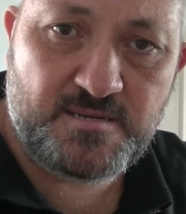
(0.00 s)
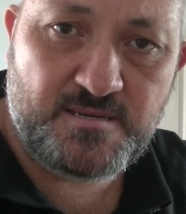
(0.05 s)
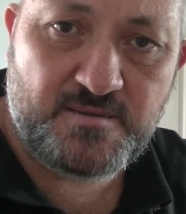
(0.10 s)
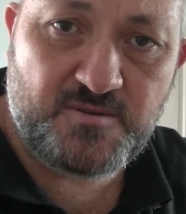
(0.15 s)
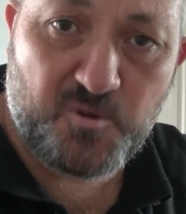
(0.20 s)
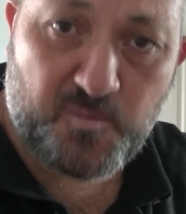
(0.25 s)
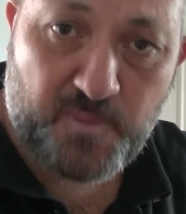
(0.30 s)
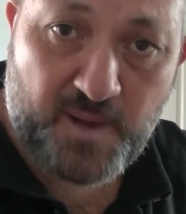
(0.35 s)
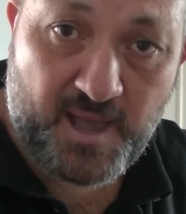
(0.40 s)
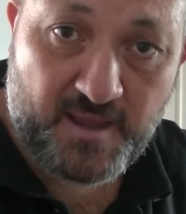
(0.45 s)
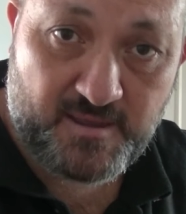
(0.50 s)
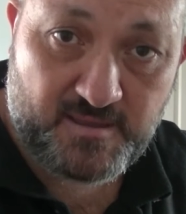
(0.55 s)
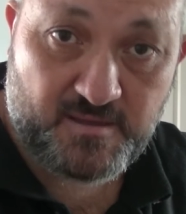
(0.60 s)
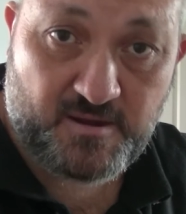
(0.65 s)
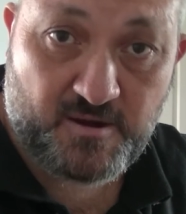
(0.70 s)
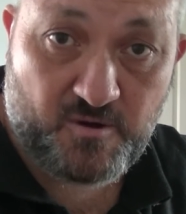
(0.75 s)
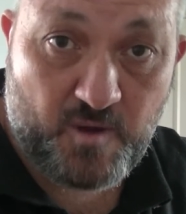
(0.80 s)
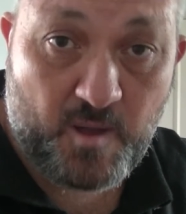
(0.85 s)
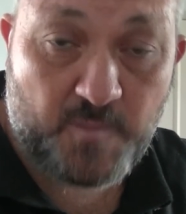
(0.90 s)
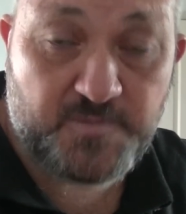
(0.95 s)
you're part of the
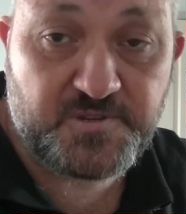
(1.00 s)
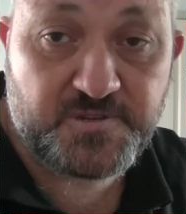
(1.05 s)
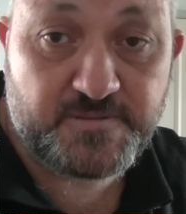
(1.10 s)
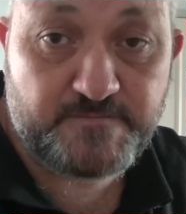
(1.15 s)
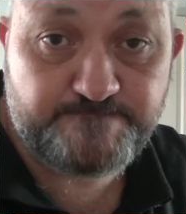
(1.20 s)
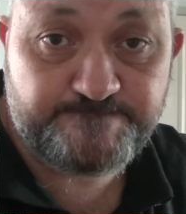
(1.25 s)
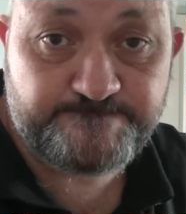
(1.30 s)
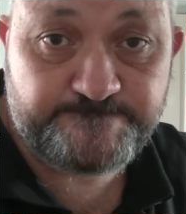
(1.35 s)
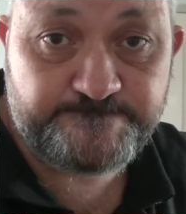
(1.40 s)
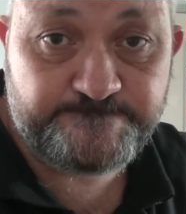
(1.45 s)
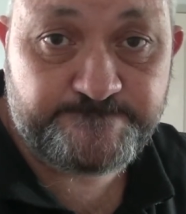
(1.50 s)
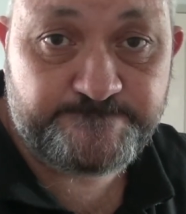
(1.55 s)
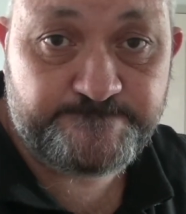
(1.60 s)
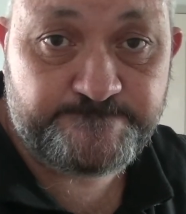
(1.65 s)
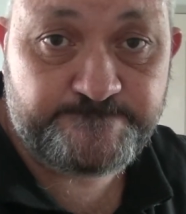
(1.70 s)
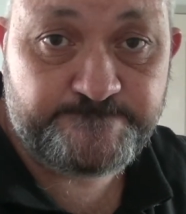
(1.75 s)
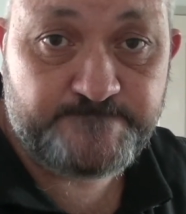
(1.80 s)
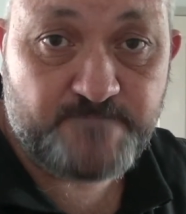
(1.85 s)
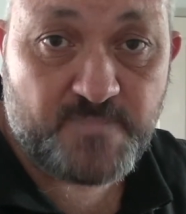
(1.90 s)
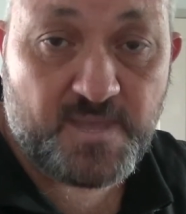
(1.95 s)
corruption,
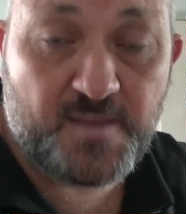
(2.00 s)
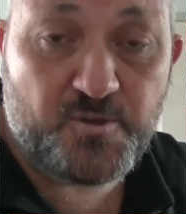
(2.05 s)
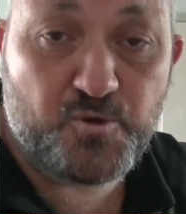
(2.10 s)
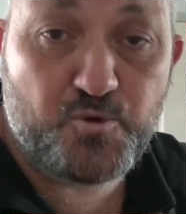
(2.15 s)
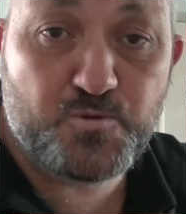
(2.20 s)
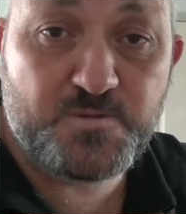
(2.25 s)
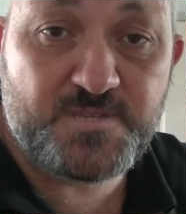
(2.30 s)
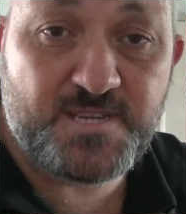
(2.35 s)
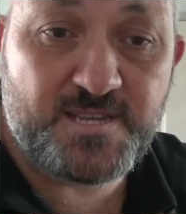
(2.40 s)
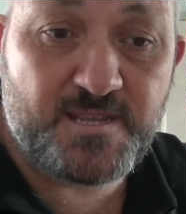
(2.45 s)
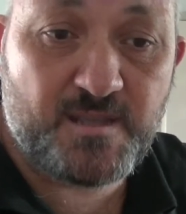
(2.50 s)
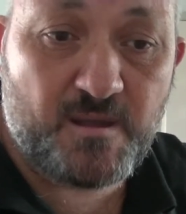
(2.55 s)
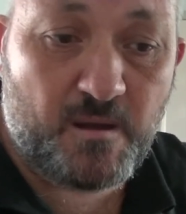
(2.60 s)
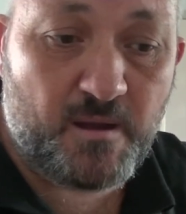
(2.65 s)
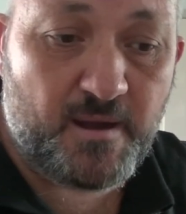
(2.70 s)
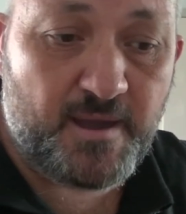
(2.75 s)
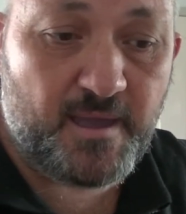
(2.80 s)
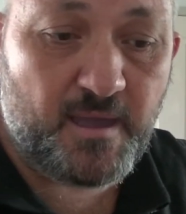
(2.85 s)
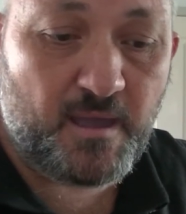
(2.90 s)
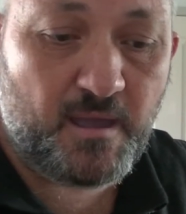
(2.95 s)
and you're
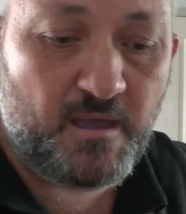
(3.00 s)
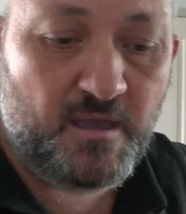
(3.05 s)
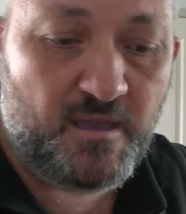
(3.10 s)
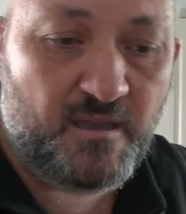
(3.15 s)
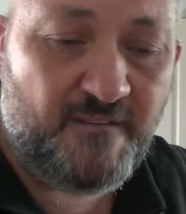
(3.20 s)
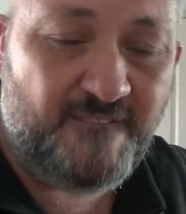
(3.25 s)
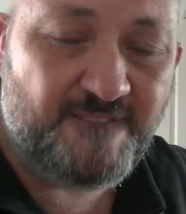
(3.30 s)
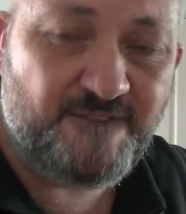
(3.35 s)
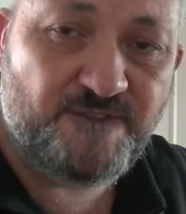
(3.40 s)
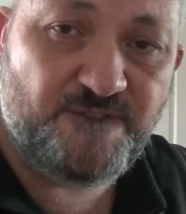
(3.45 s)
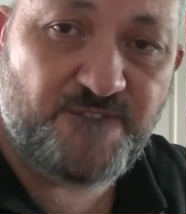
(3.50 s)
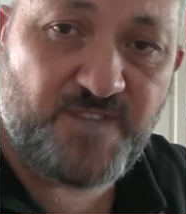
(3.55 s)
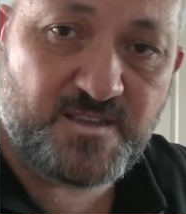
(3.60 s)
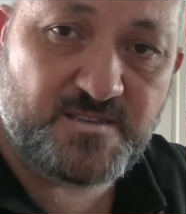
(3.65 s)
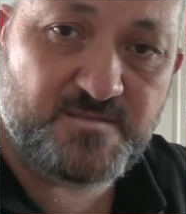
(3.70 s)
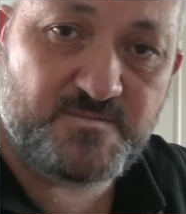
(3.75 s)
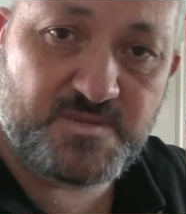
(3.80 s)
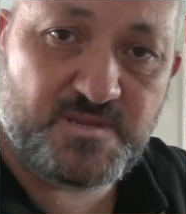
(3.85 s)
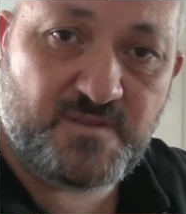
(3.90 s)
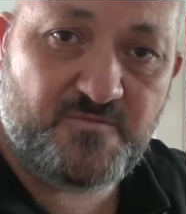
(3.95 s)
denying
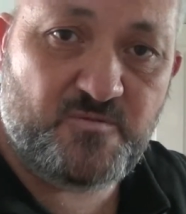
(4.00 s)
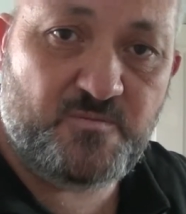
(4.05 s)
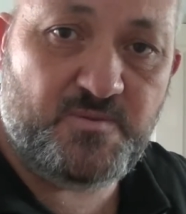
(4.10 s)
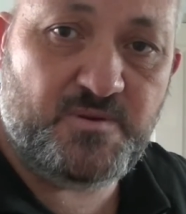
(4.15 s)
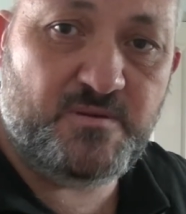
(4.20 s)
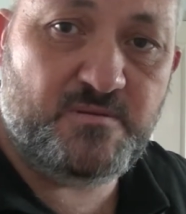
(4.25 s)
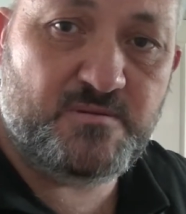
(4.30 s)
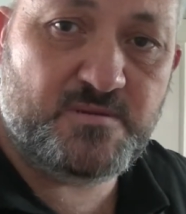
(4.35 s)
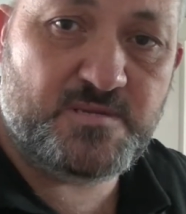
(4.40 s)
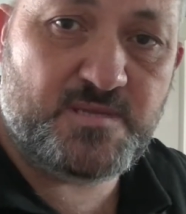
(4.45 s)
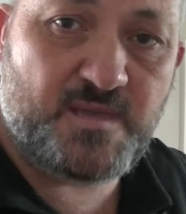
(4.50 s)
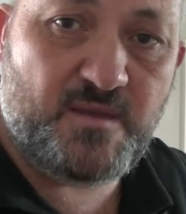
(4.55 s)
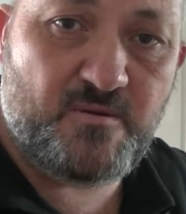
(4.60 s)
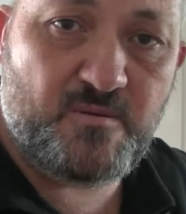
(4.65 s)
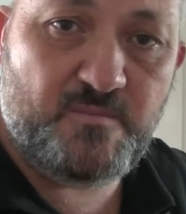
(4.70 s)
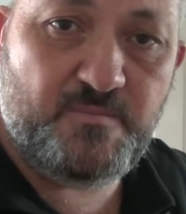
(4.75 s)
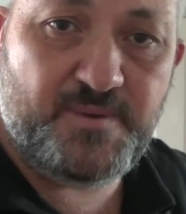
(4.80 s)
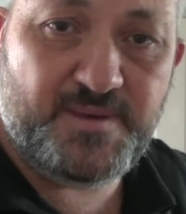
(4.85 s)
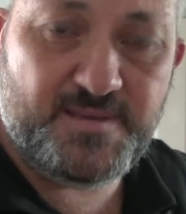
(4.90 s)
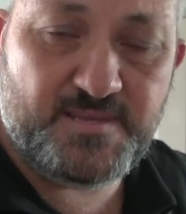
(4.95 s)
victims of abuse their
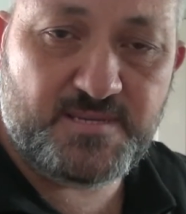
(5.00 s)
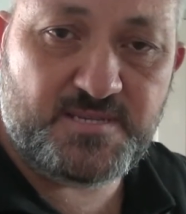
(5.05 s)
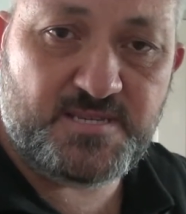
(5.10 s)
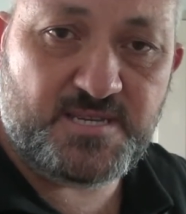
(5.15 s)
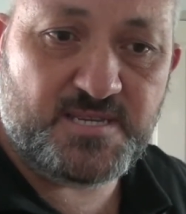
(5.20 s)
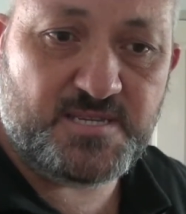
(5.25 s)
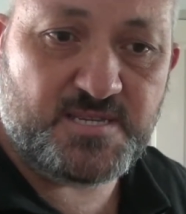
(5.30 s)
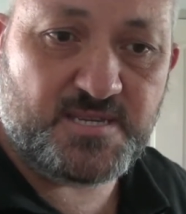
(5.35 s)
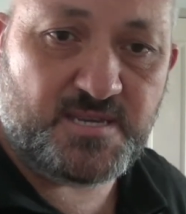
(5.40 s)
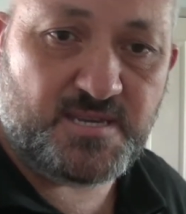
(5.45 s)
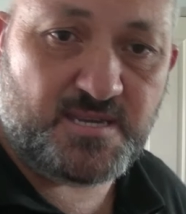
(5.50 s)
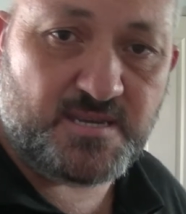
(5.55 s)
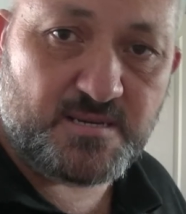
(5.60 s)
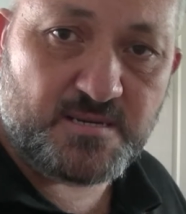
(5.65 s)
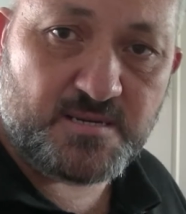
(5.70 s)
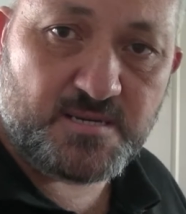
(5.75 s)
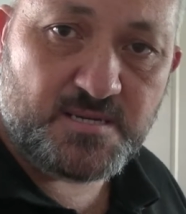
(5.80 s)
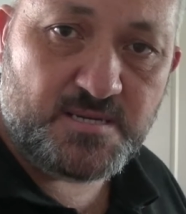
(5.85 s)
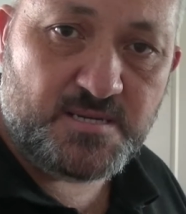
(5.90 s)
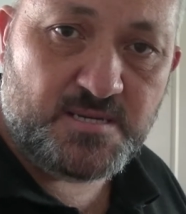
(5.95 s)
ability to
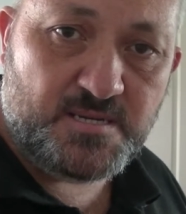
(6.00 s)
heal,